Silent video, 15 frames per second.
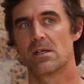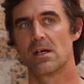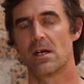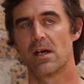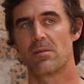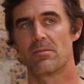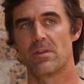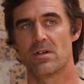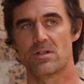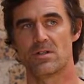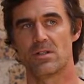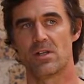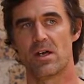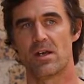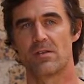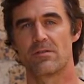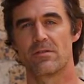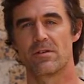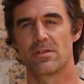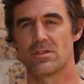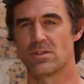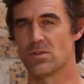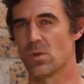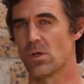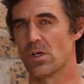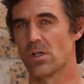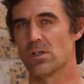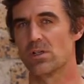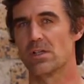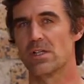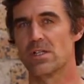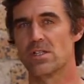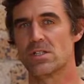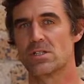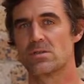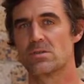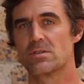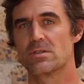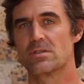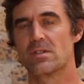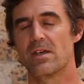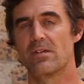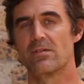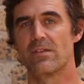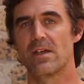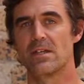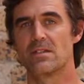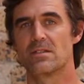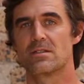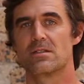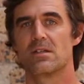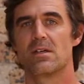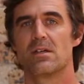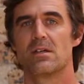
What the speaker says: There's a lot of historical issues that face